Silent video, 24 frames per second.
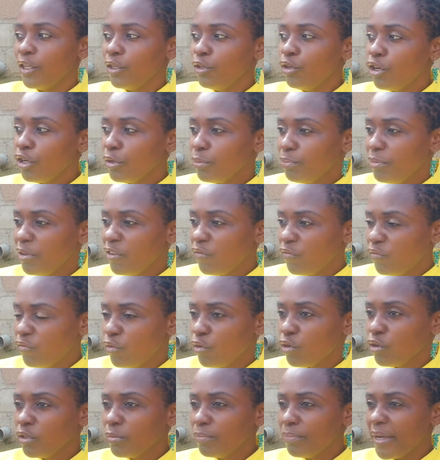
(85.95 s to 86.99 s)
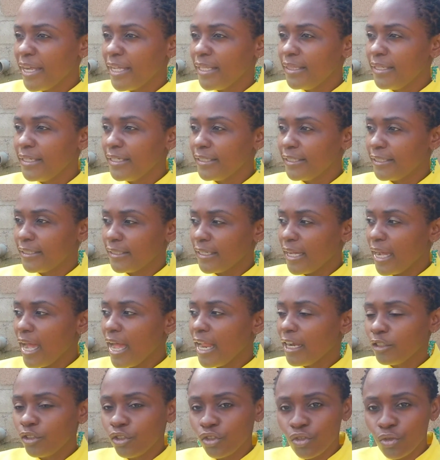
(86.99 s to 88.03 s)
don't be fooled by these
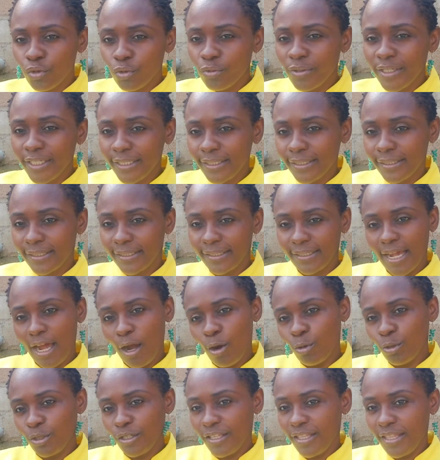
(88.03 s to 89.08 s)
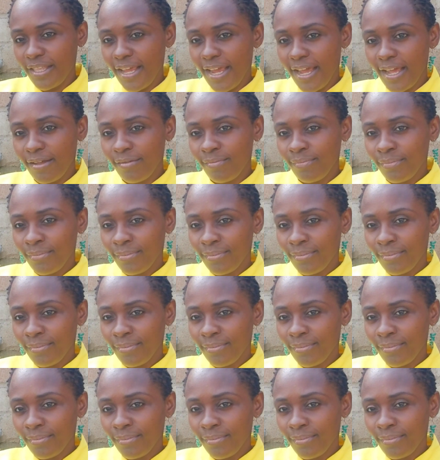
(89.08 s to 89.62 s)
altruists out there.